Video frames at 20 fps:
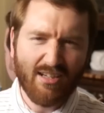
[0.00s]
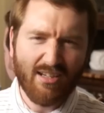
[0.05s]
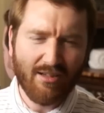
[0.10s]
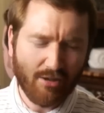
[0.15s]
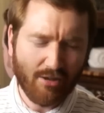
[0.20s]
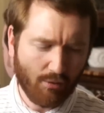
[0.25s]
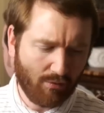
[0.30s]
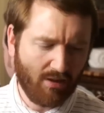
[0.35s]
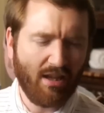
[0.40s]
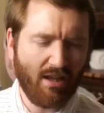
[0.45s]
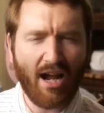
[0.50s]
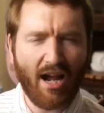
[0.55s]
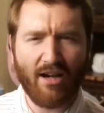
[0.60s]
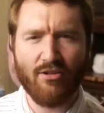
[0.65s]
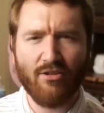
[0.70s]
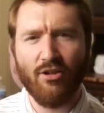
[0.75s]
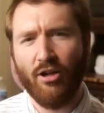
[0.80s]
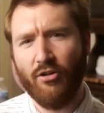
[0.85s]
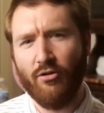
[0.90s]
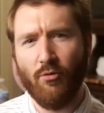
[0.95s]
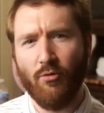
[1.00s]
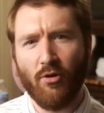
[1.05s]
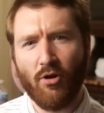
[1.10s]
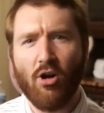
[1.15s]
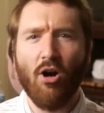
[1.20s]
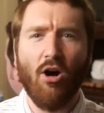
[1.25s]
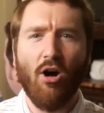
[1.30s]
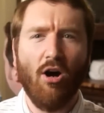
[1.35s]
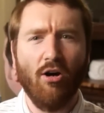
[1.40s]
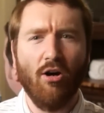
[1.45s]
you know, locked onto a
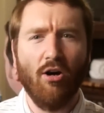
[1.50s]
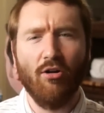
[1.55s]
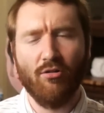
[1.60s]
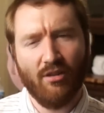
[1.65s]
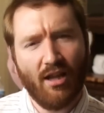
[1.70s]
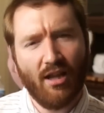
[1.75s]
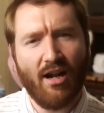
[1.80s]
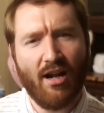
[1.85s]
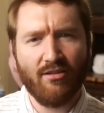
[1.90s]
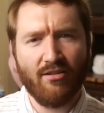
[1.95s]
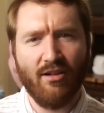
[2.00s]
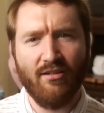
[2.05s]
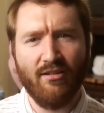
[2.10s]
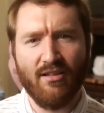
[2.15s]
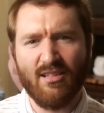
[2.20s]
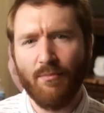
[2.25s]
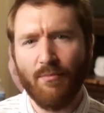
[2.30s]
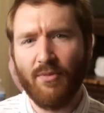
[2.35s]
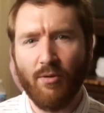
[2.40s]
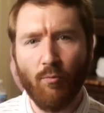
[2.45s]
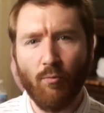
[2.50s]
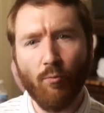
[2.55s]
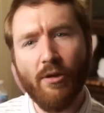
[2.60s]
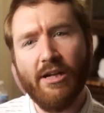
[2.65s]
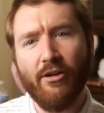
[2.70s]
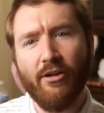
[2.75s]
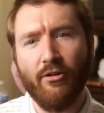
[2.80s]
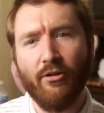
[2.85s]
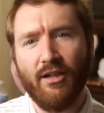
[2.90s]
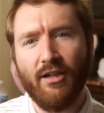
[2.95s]
car or locked onto something
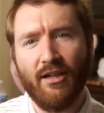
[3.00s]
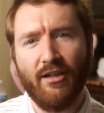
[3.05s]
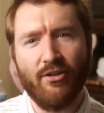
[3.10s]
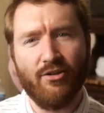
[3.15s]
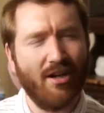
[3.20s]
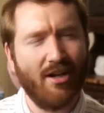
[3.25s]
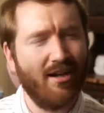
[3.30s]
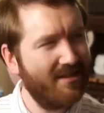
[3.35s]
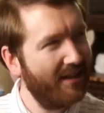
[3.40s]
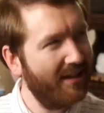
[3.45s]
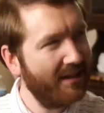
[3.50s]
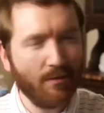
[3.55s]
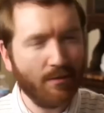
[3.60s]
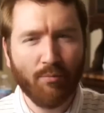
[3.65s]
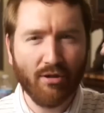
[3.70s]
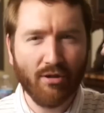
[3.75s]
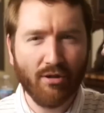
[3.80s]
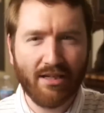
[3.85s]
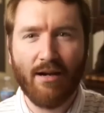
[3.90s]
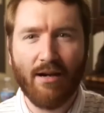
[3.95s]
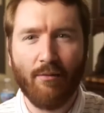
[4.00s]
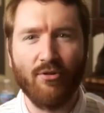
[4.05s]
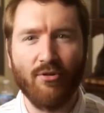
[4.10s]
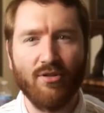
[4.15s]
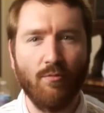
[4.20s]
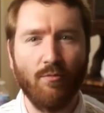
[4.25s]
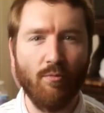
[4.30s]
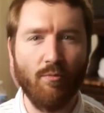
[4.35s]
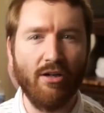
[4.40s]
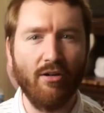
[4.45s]
weird kind of shots. They like to put cameras
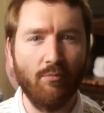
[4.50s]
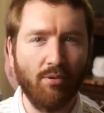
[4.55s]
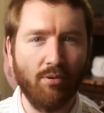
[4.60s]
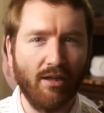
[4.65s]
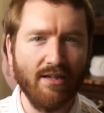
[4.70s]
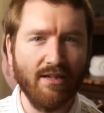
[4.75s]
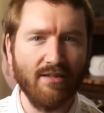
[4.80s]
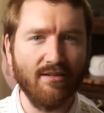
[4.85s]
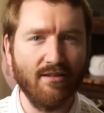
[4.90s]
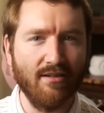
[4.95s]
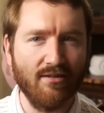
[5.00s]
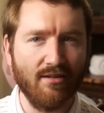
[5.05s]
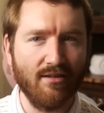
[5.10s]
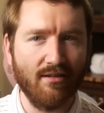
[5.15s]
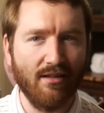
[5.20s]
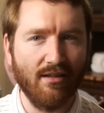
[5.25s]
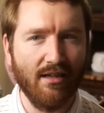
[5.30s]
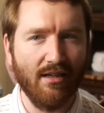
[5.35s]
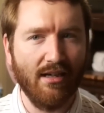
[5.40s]
in weird places, and